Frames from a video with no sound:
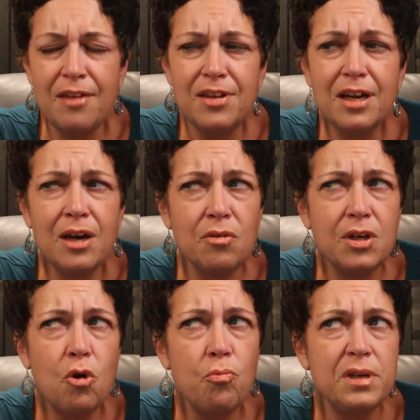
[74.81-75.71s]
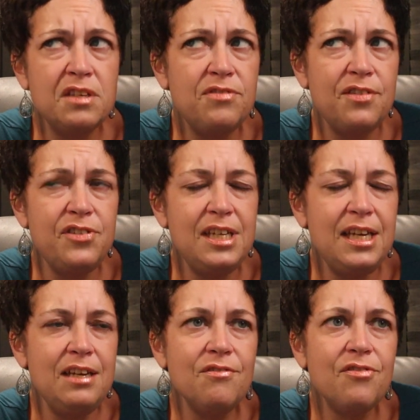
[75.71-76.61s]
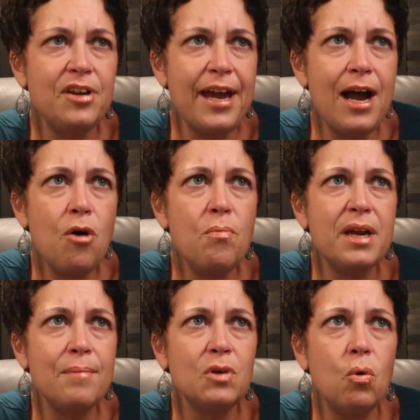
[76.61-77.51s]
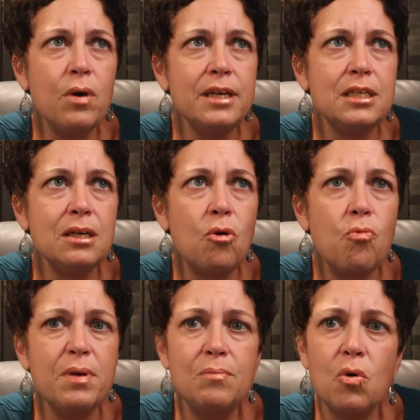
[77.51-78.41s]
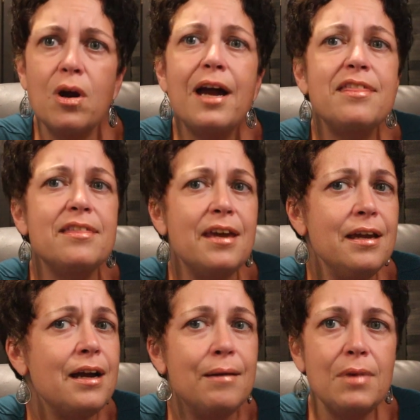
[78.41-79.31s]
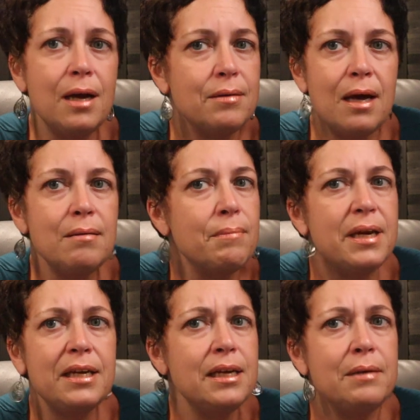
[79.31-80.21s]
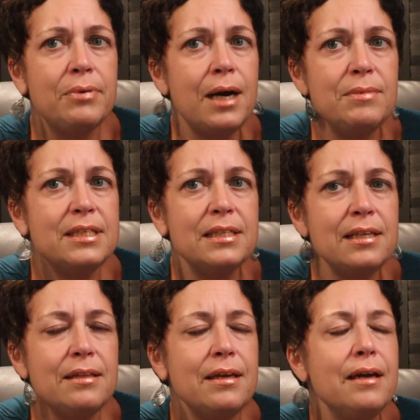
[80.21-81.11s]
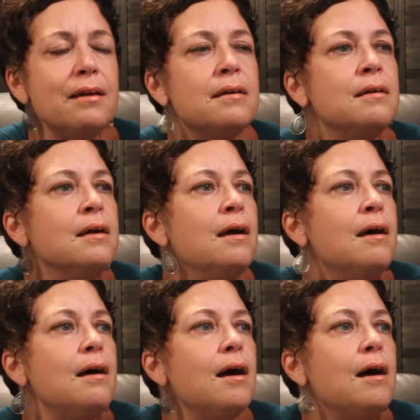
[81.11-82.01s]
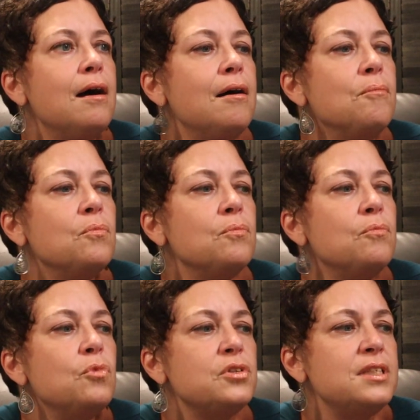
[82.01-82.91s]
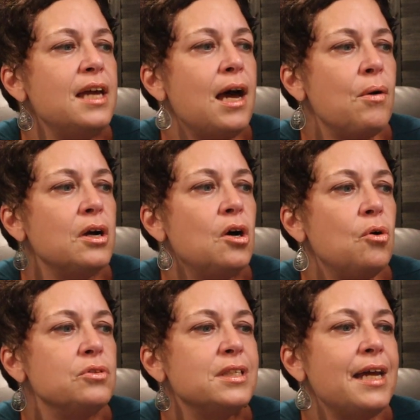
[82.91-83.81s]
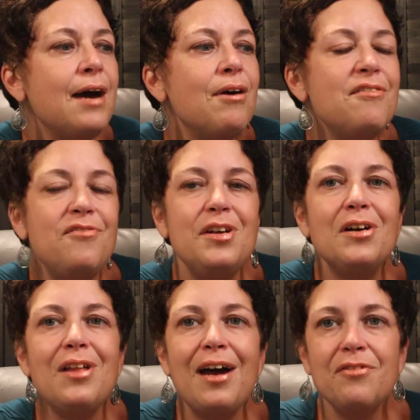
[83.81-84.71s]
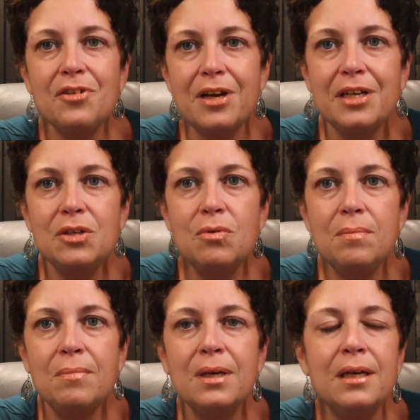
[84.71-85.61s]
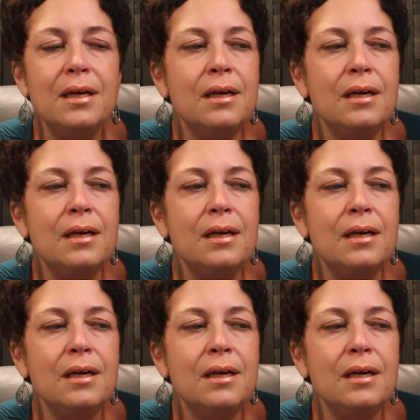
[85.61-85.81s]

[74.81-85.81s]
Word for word: I think I only opened 15 for now, but I'm going to open more. I think I'm, I'm not making any promises on that. Um, we'll see how it goes and how I feel after I do them.